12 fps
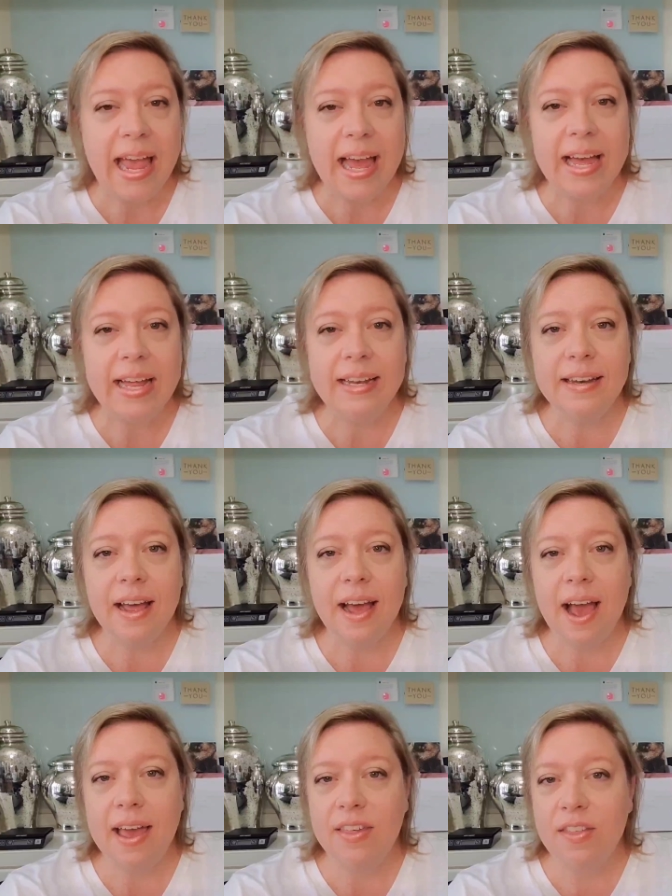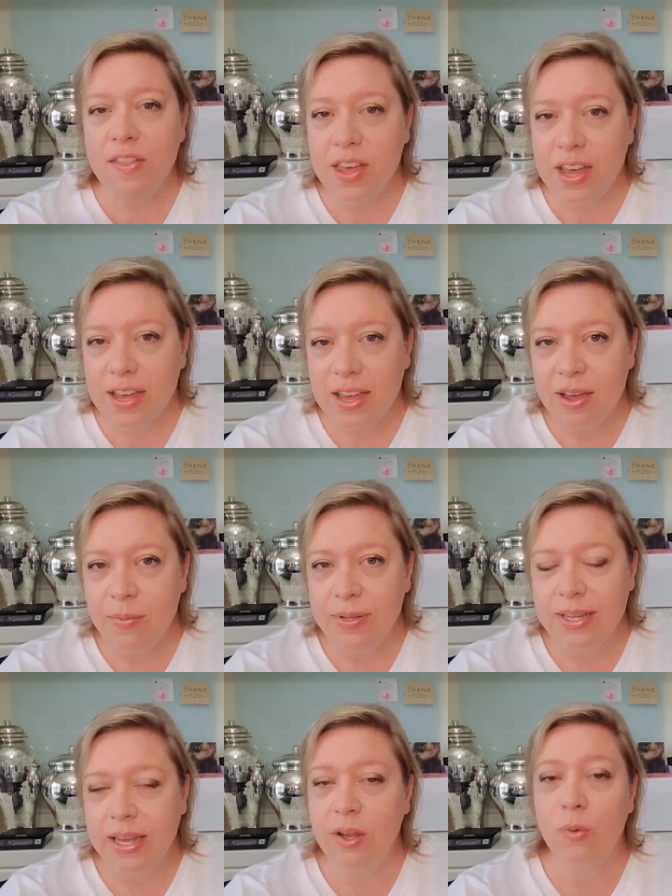and I think it
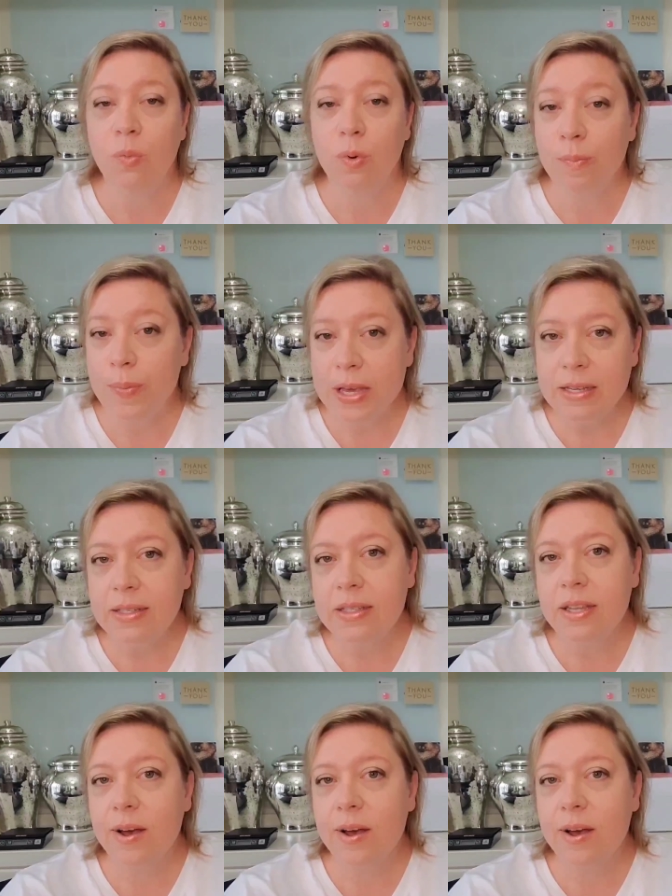was like in rupees,